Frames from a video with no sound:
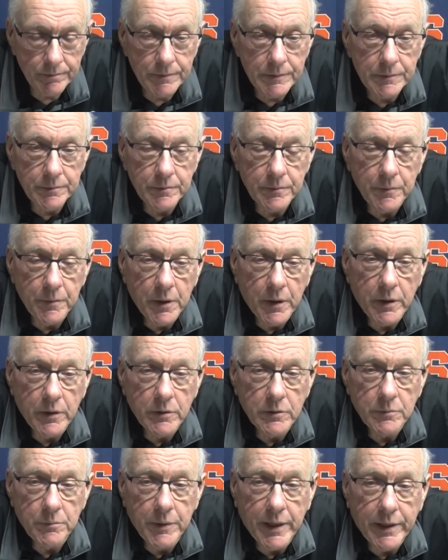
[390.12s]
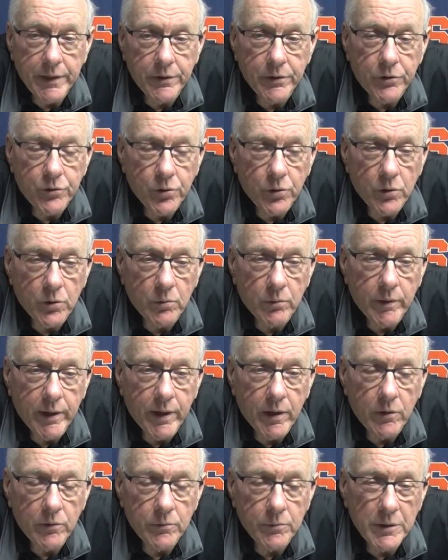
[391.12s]
and he made the
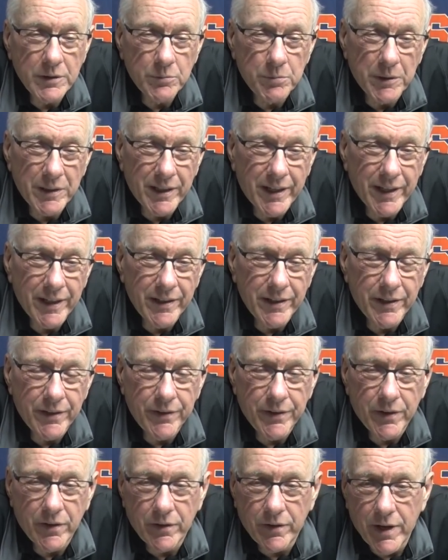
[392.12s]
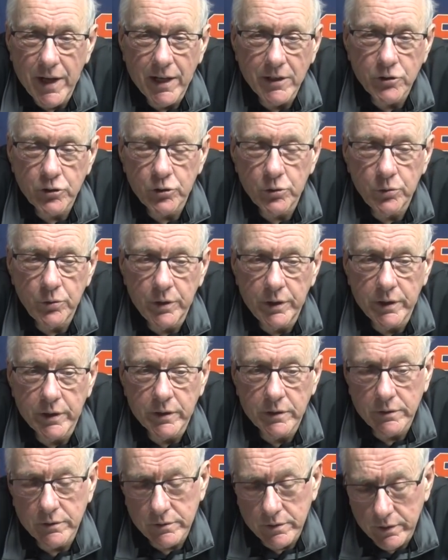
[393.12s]
turnaround. He's been getting in there and not shooting
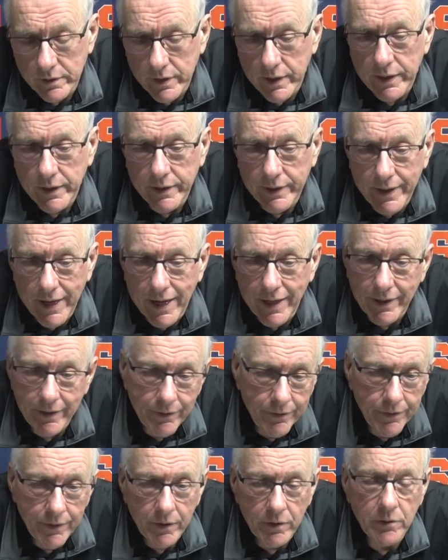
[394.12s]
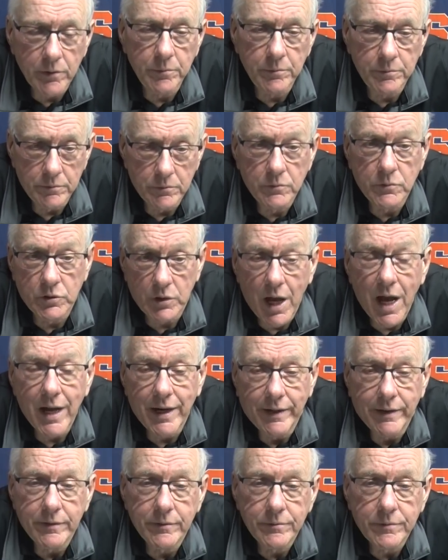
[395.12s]
it. Today he got in there and
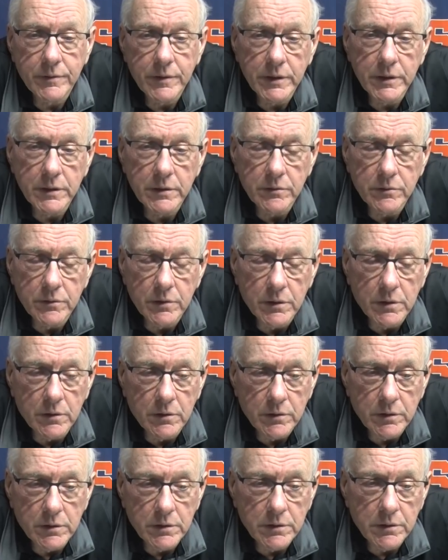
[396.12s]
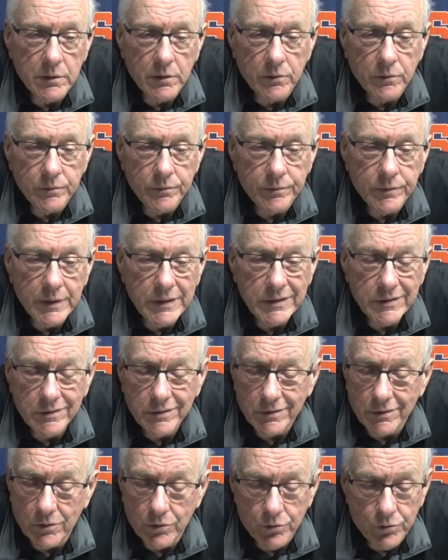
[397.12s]
shot it. And, you know, he's
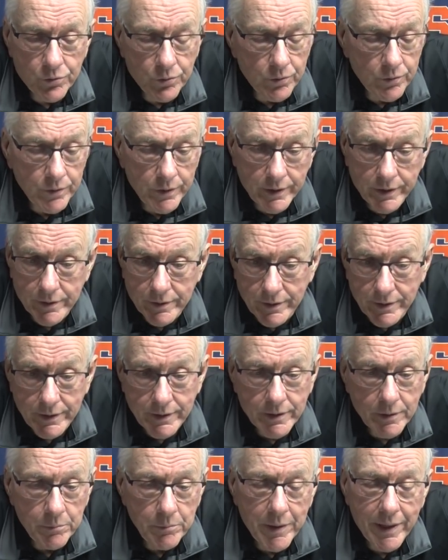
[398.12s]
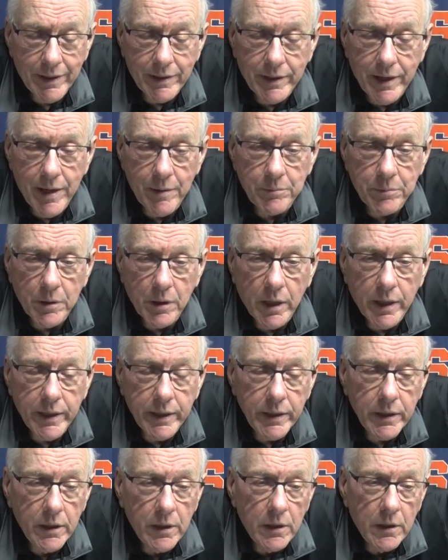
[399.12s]
a good shooter. He can make that
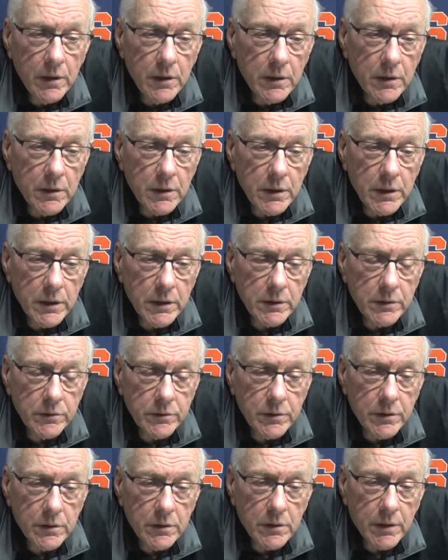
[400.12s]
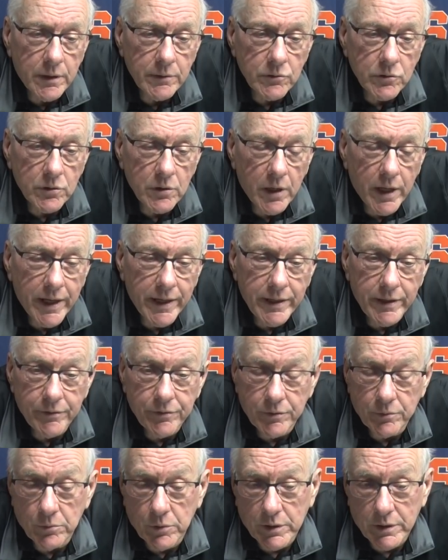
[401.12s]
play. And I was glad he
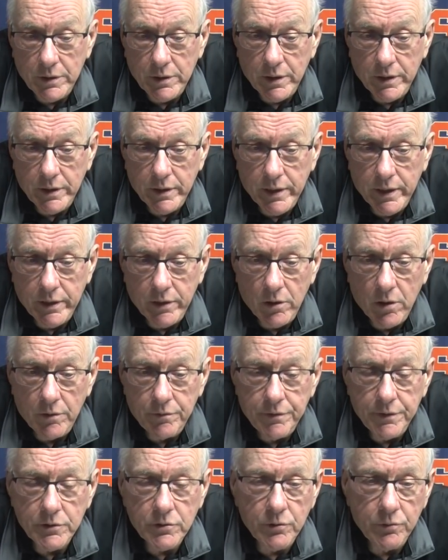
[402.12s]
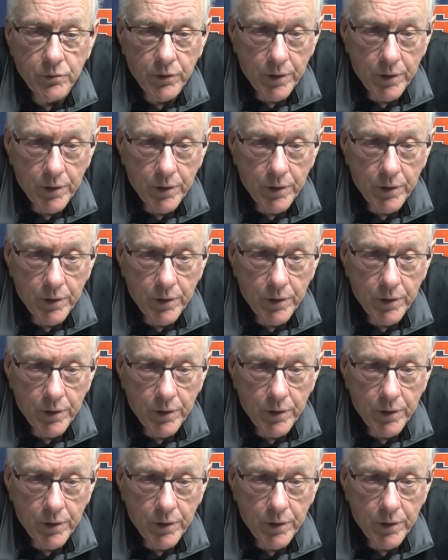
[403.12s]
even went and he got an offensive